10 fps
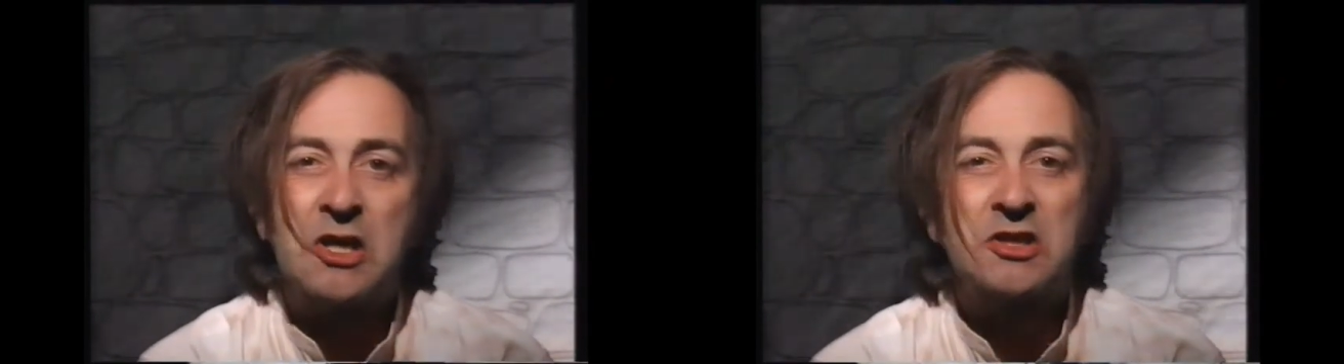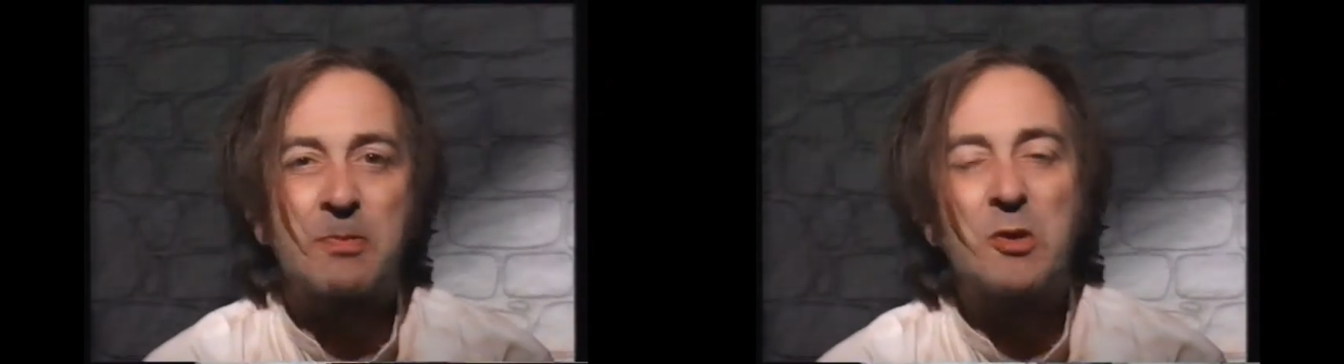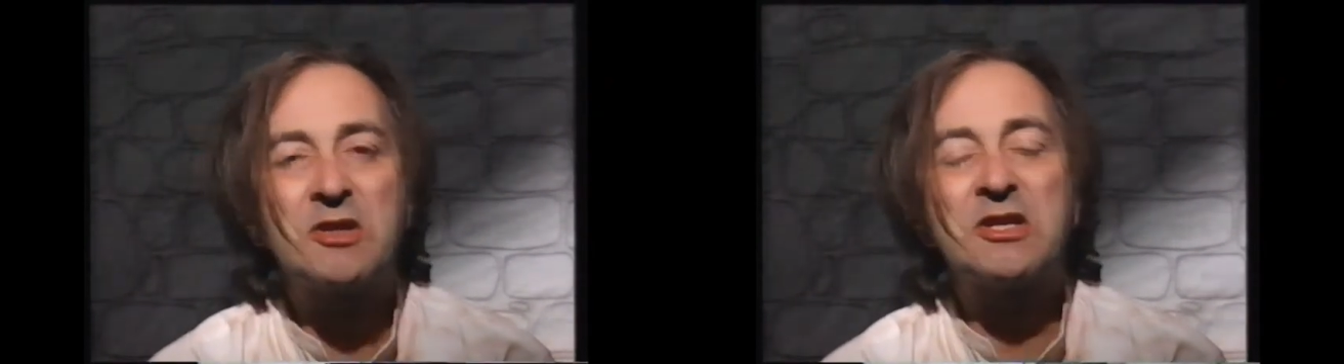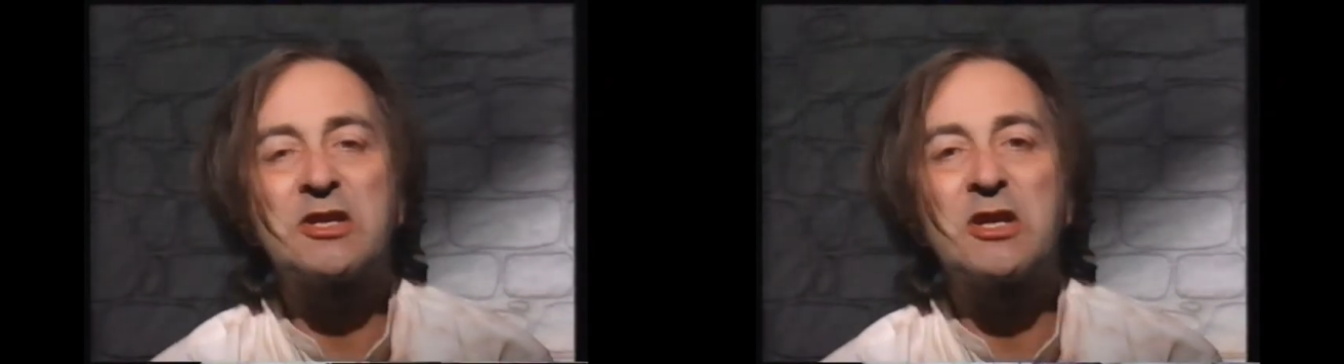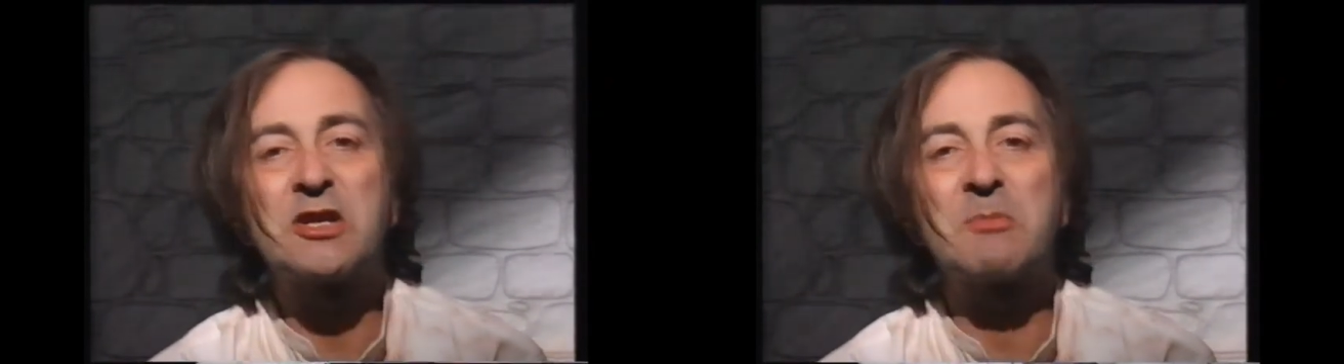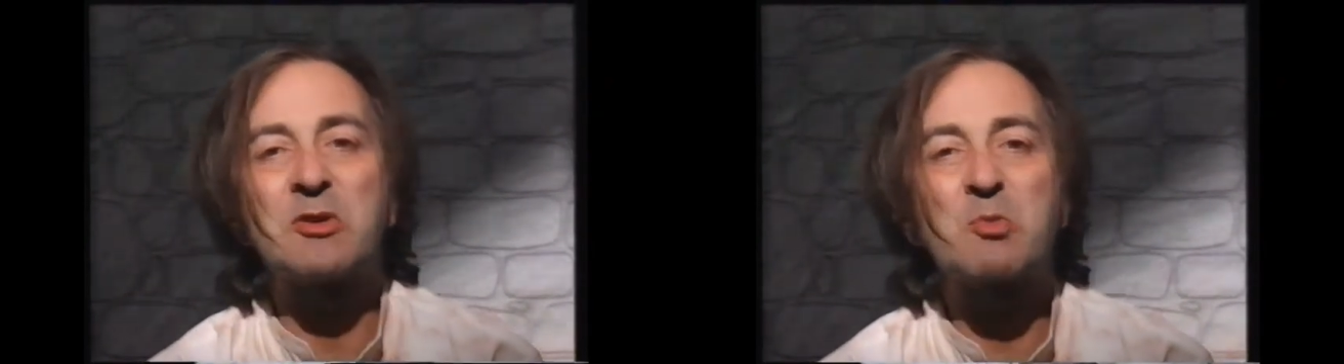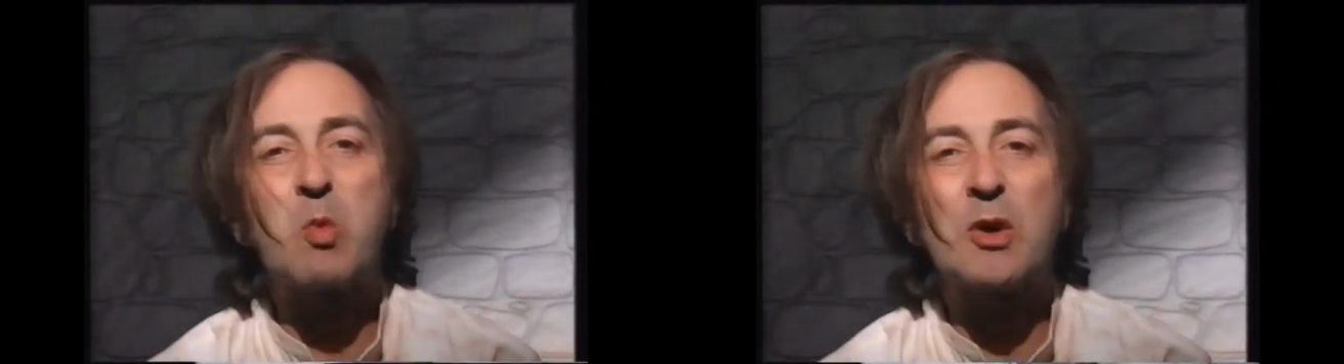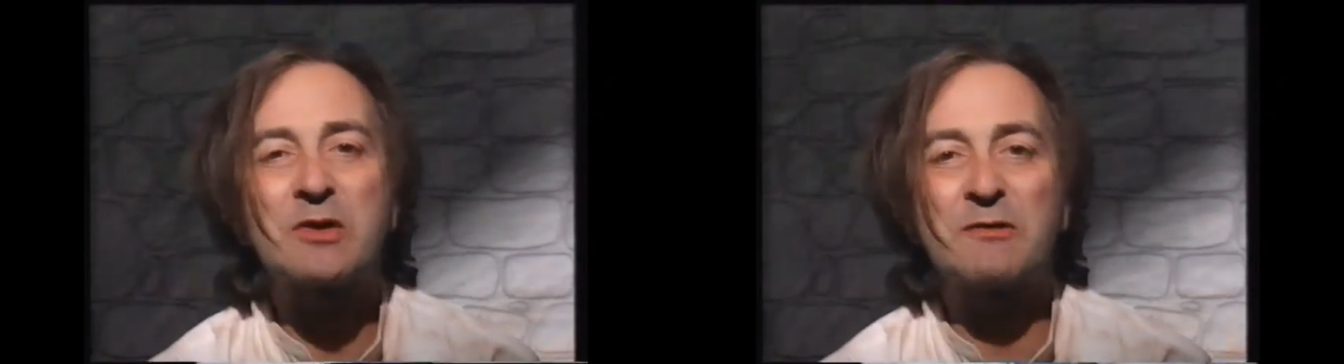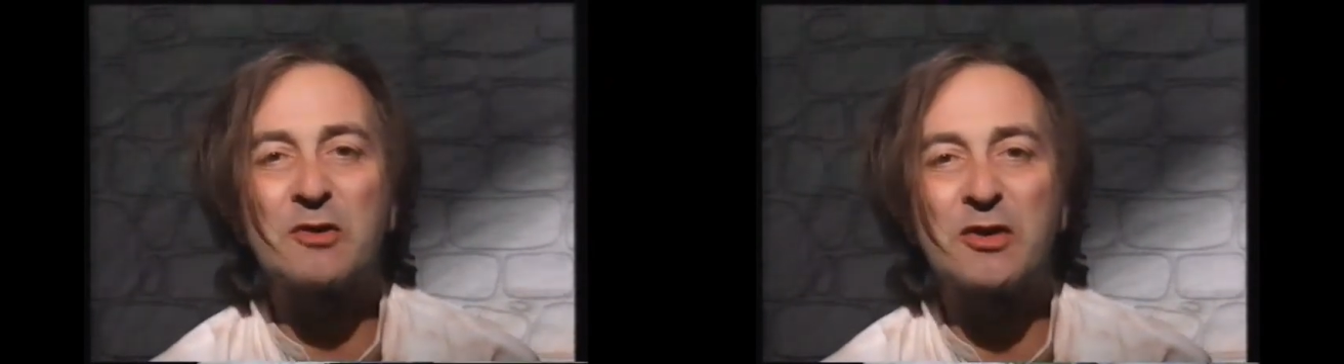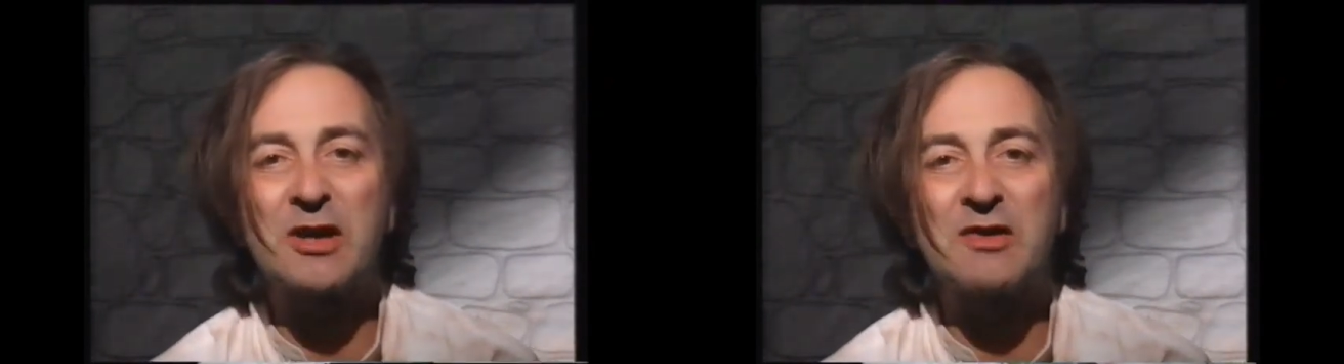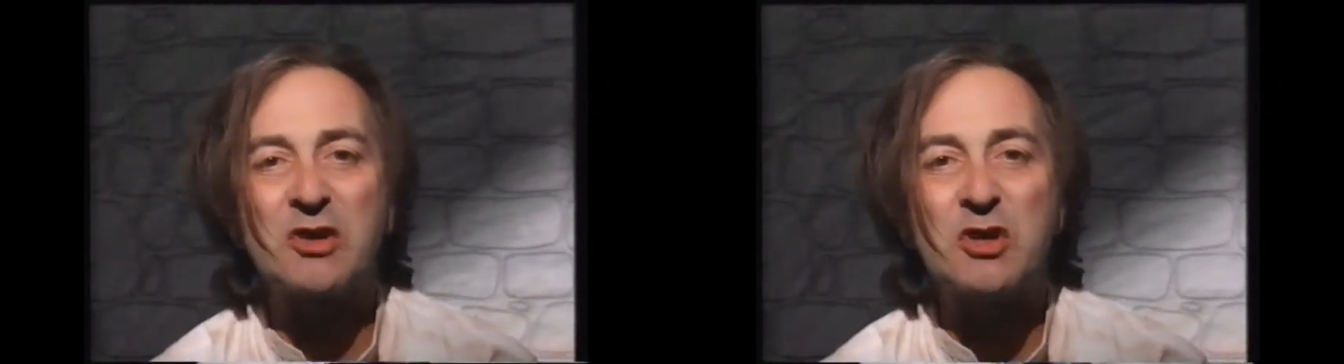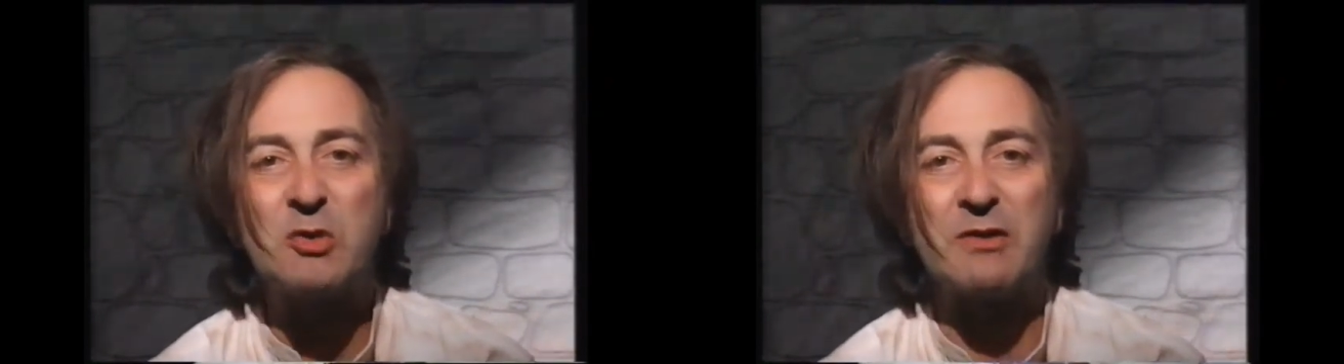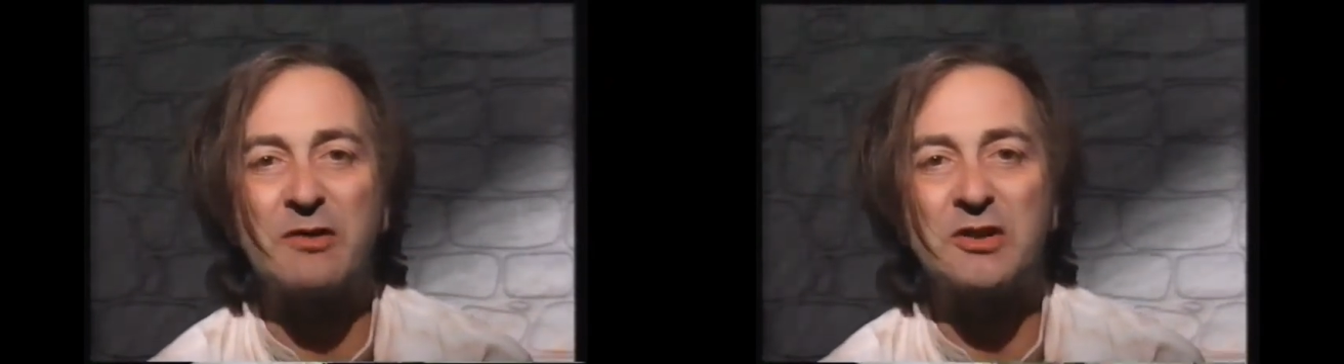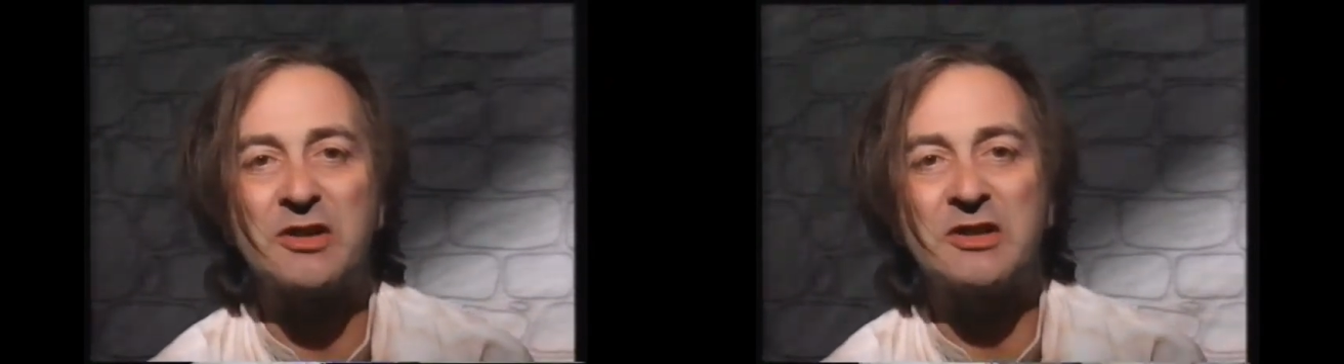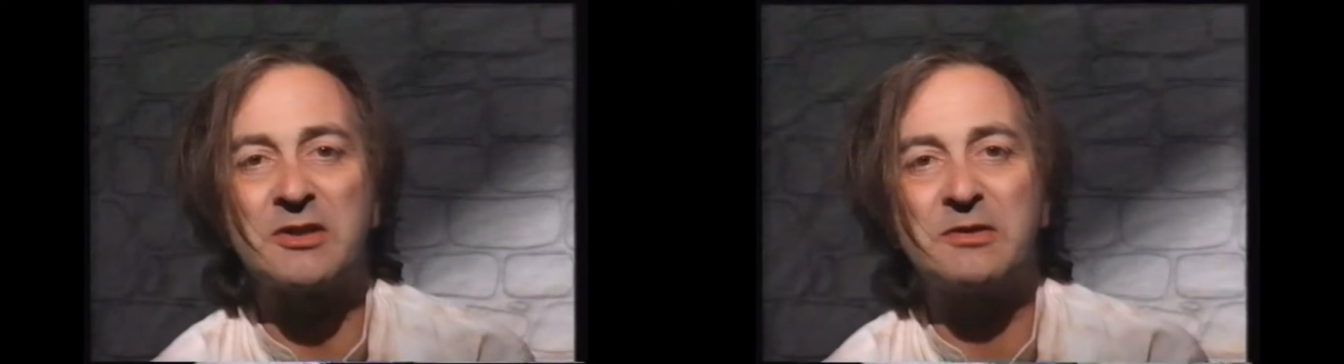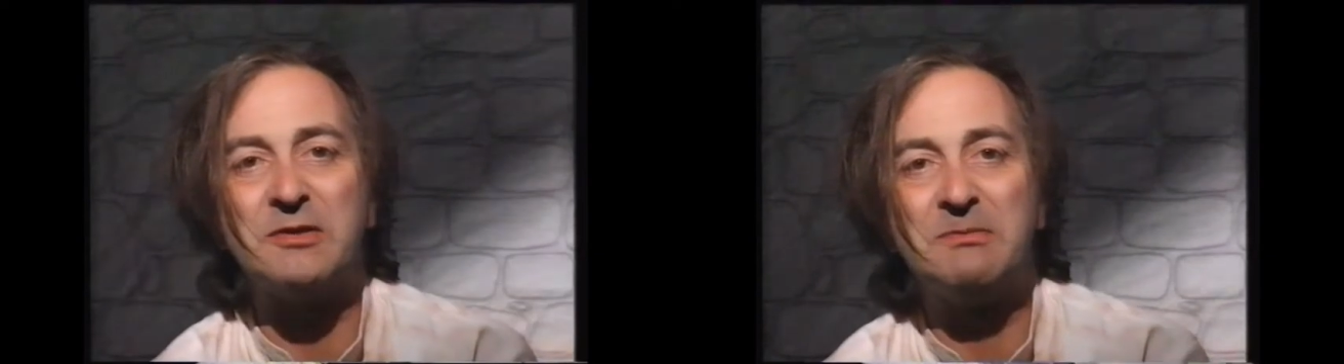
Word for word: Suppose he's turned the most wonderful thing in the universe into